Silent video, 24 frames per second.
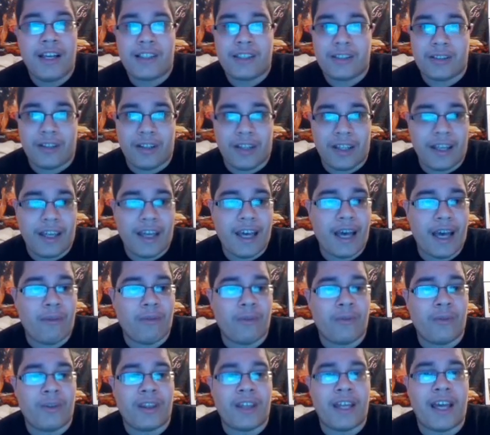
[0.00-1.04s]
So there you have
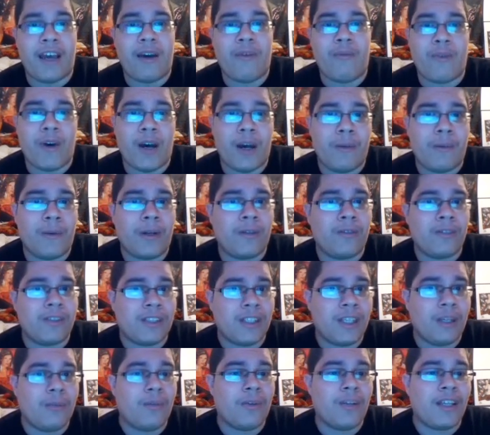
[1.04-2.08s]
it with that. Ryback was
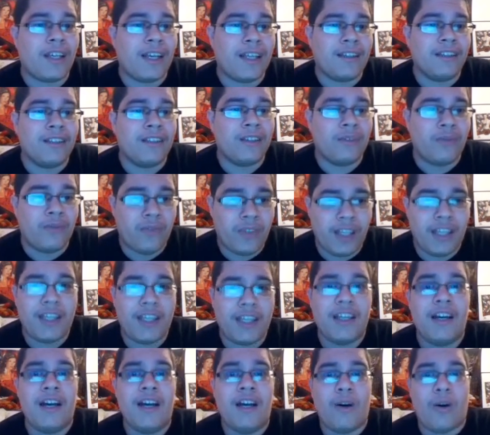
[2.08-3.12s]
able to get the
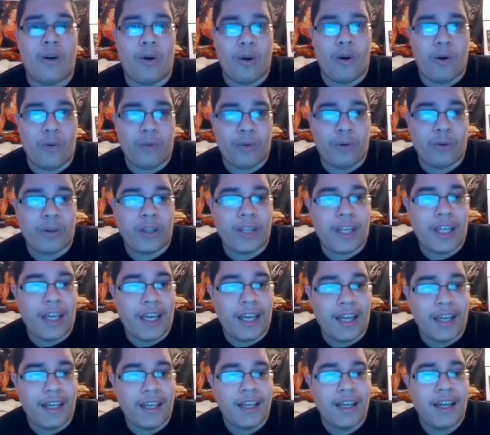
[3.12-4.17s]
defeat over
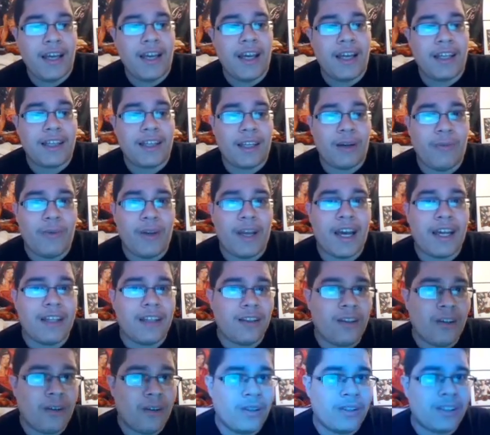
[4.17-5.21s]
Kane. Then we had
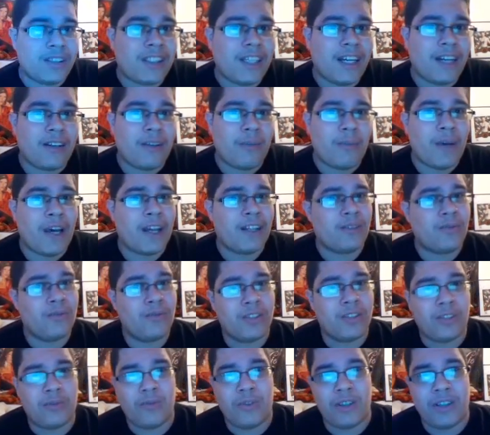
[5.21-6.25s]
the US title match,
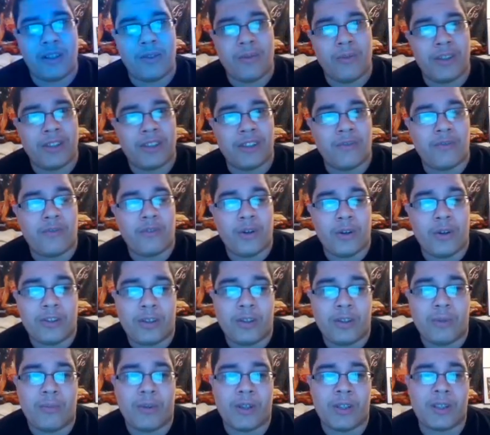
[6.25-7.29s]
which really wasn't far
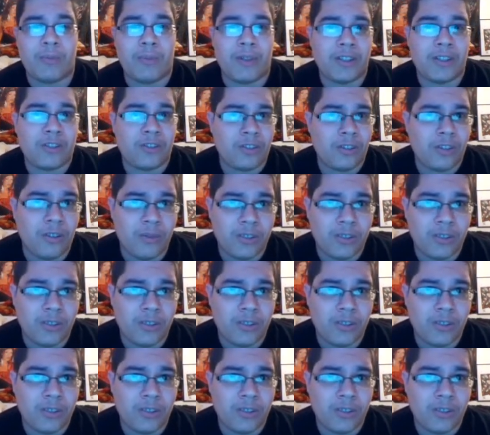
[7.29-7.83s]
too much special.